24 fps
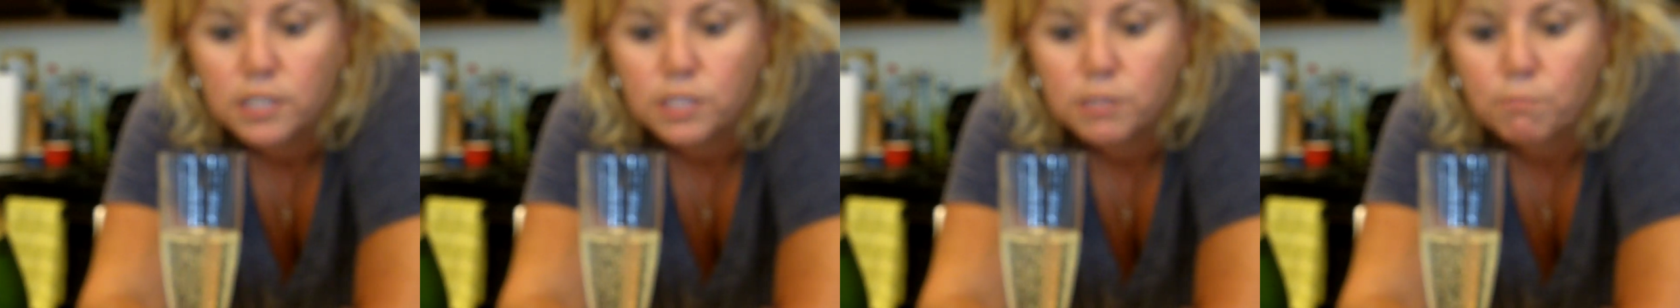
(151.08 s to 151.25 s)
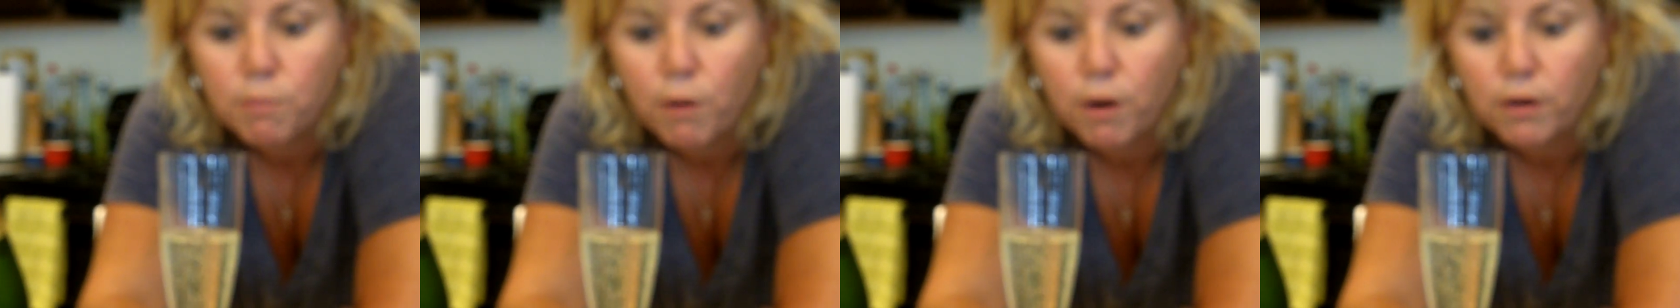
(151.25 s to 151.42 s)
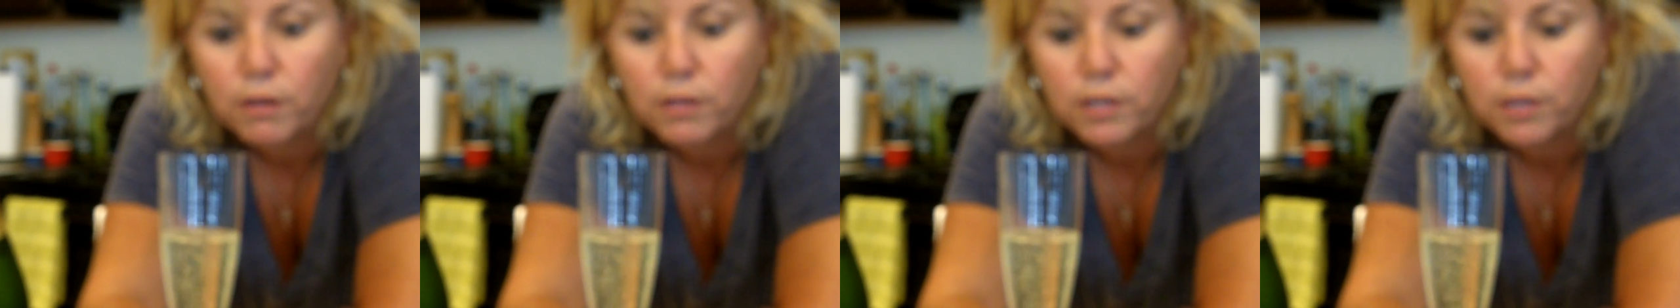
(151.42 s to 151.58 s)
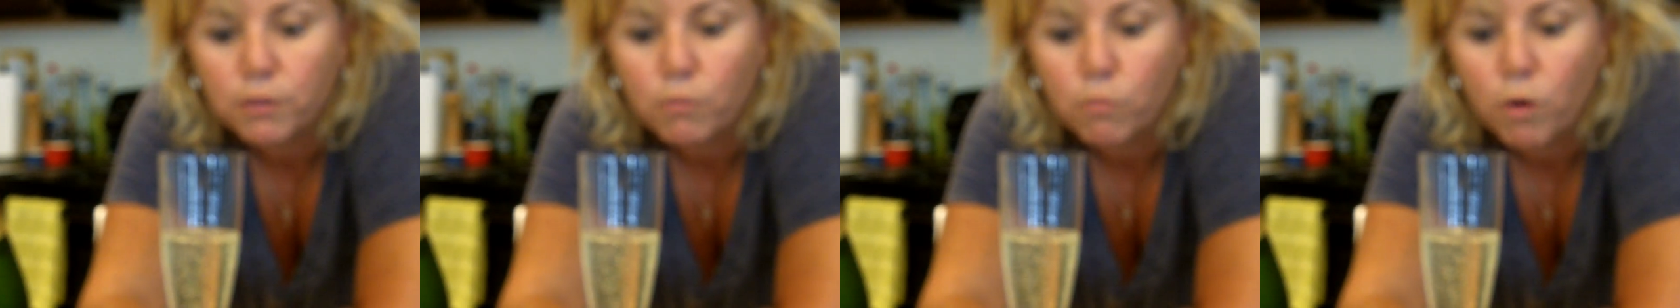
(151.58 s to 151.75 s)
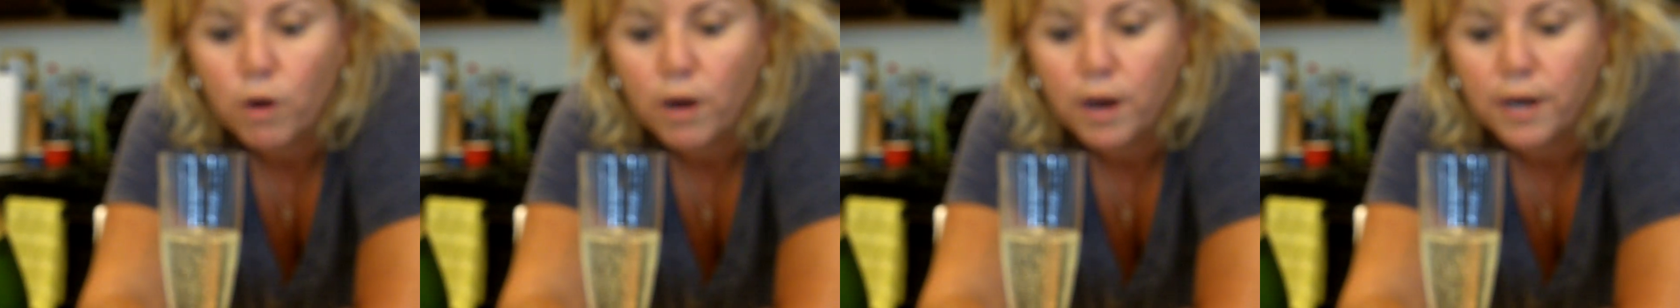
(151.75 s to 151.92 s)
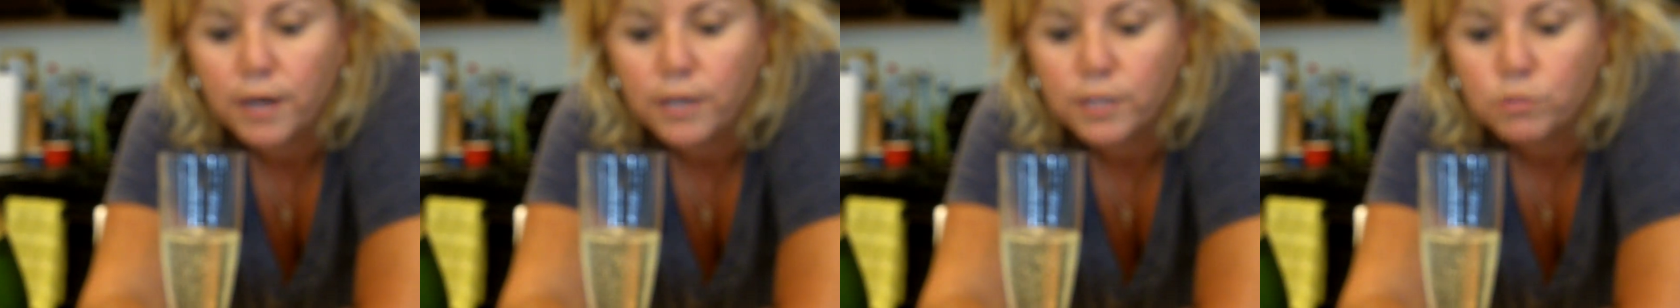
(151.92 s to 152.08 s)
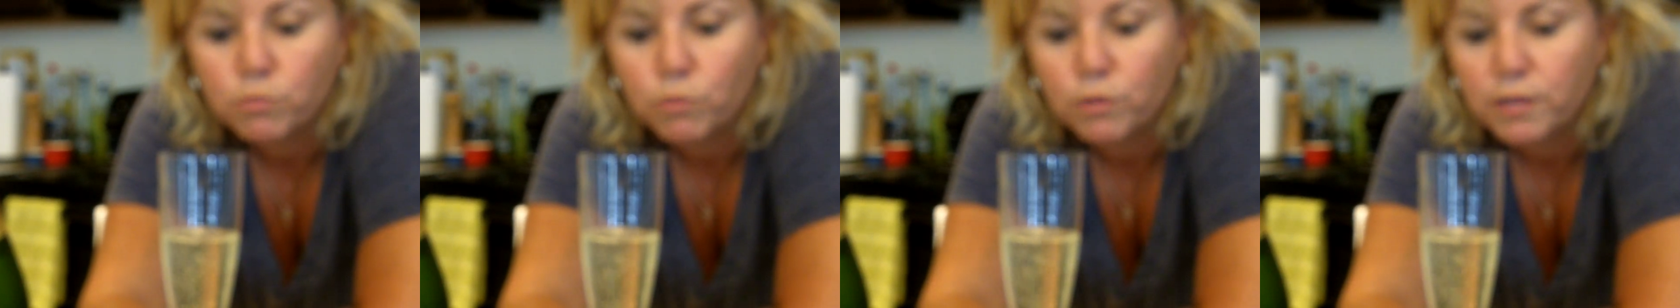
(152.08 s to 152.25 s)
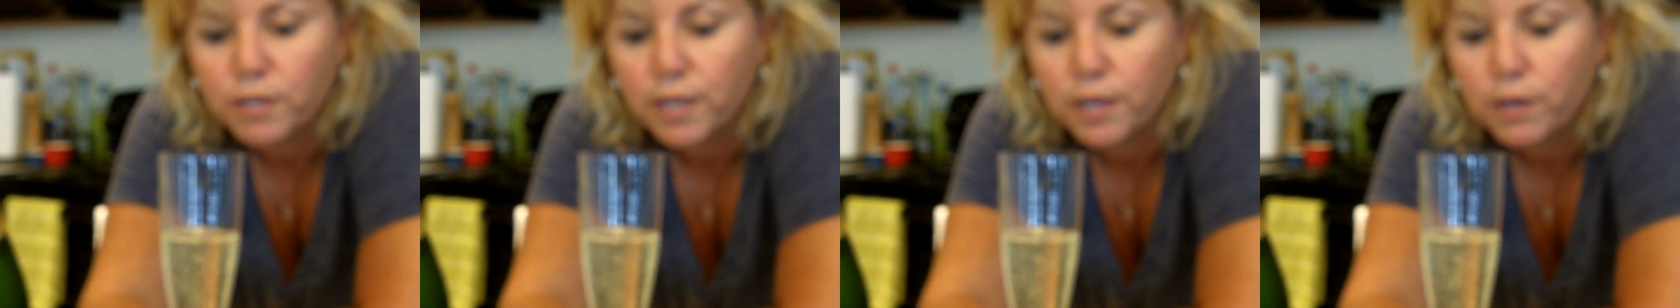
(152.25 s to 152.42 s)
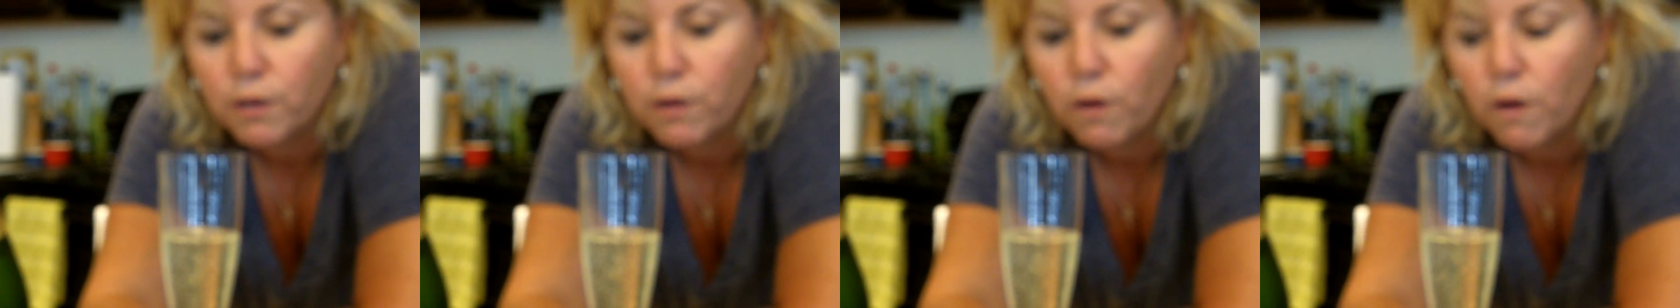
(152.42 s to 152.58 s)
Sparkling wine is what
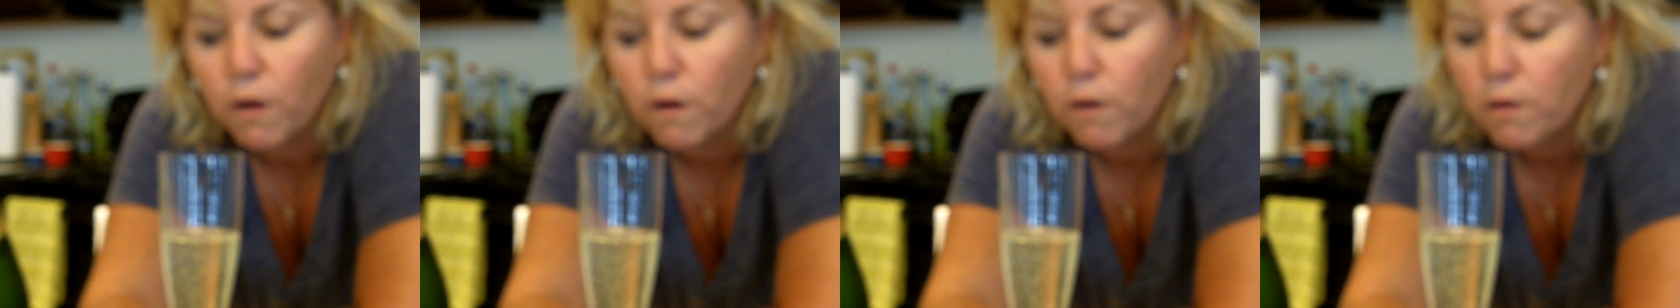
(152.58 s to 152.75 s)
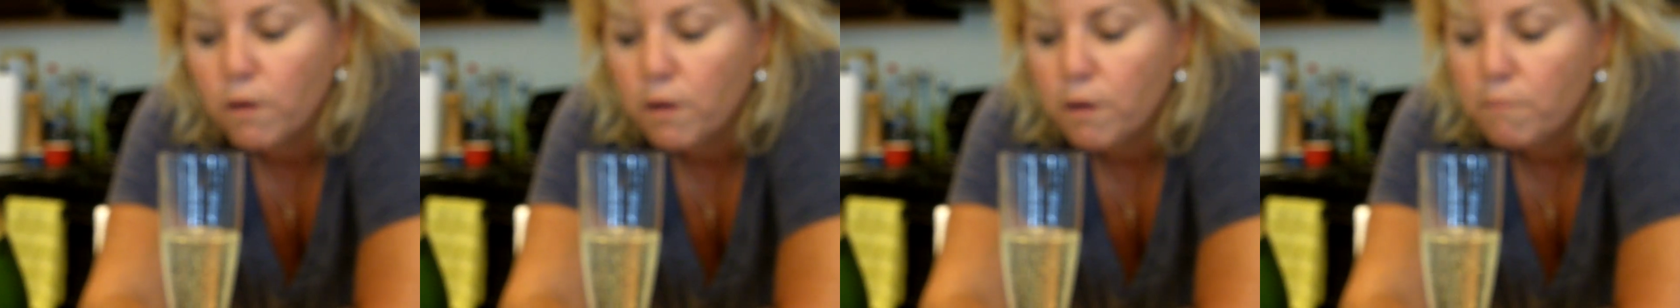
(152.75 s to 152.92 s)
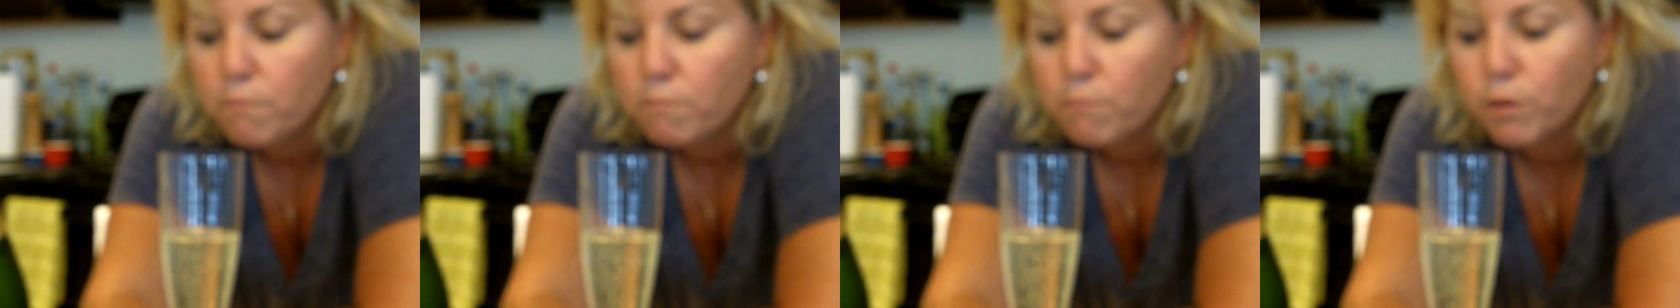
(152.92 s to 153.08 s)
they call